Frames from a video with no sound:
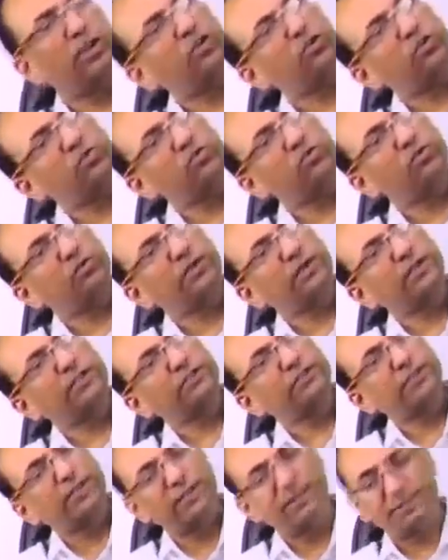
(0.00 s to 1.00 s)
to right
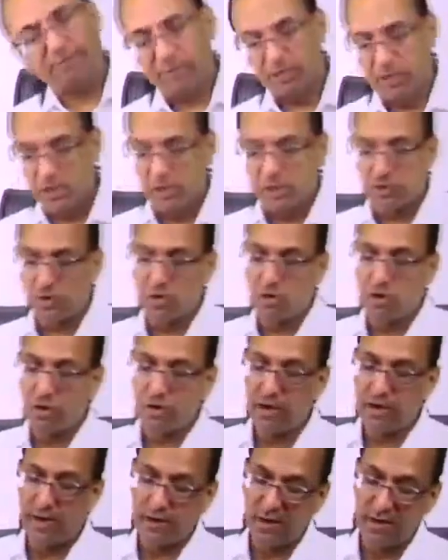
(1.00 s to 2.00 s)
side. So
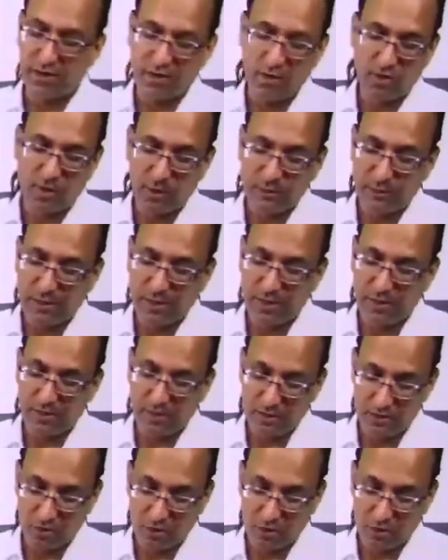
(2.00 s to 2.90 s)
contralateral is not ipsilateral.